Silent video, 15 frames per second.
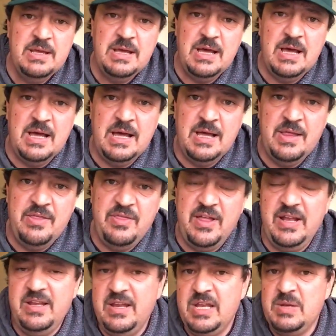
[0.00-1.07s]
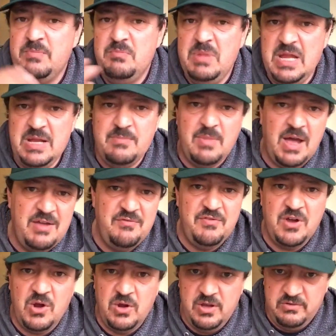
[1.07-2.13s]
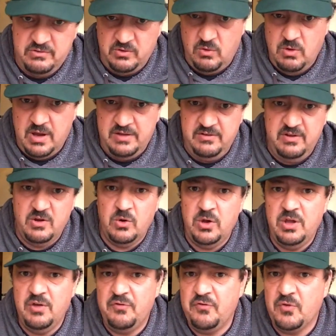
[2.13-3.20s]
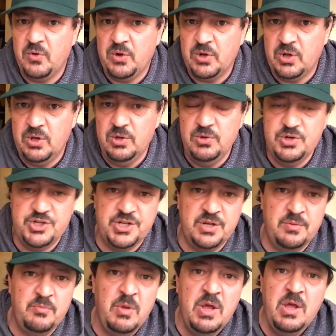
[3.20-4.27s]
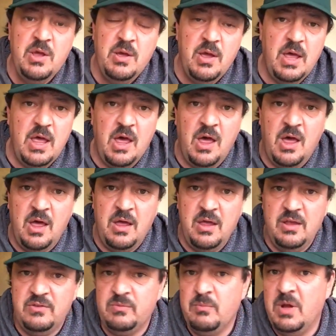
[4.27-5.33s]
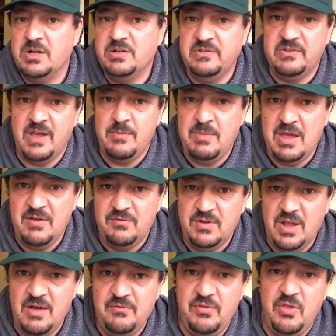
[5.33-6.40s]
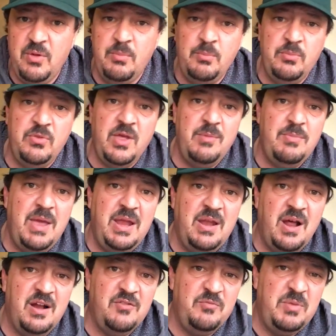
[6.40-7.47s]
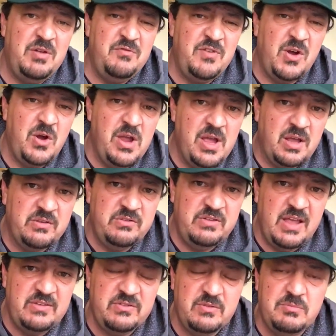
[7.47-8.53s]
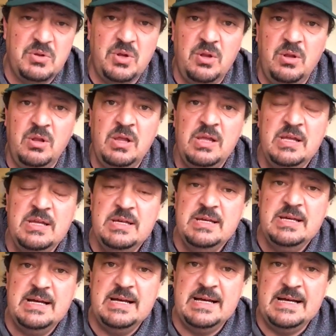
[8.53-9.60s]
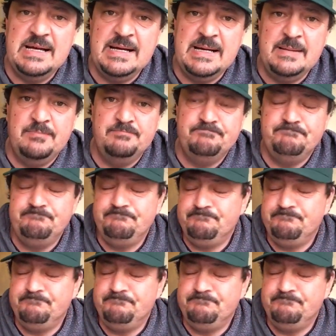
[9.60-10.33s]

Uh, they didn't meet my various criteria for inclusion. Uh, as much as I may have loved them, they may not have been very accessible, um,